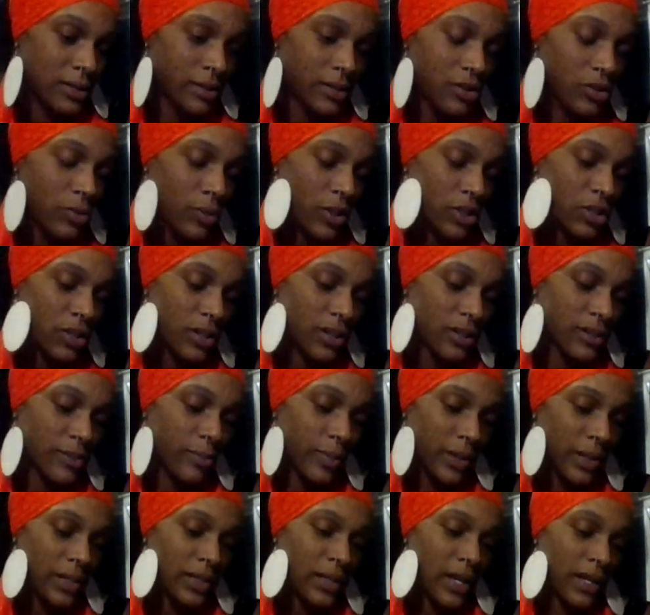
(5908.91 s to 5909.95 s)
situation has
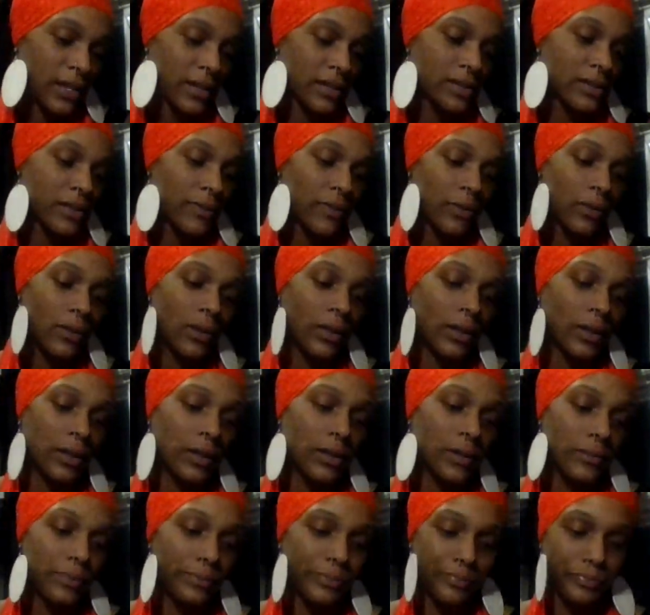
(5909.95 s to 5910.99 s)
been dead, because if you look at
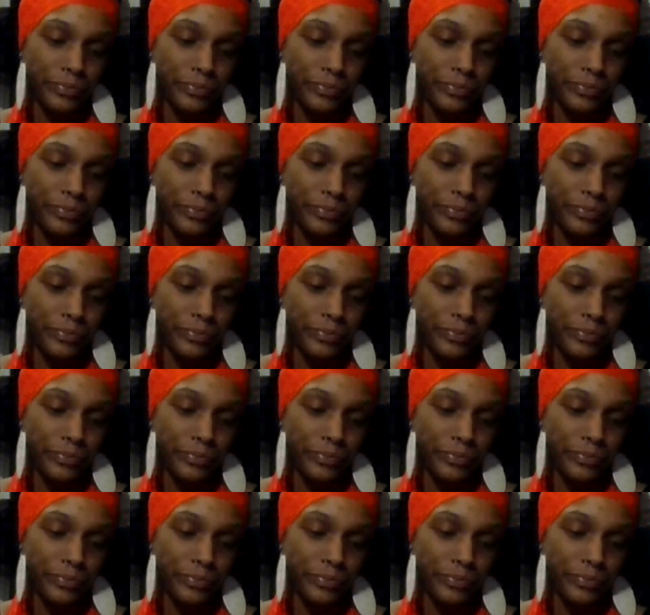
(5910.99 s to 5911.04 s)
it,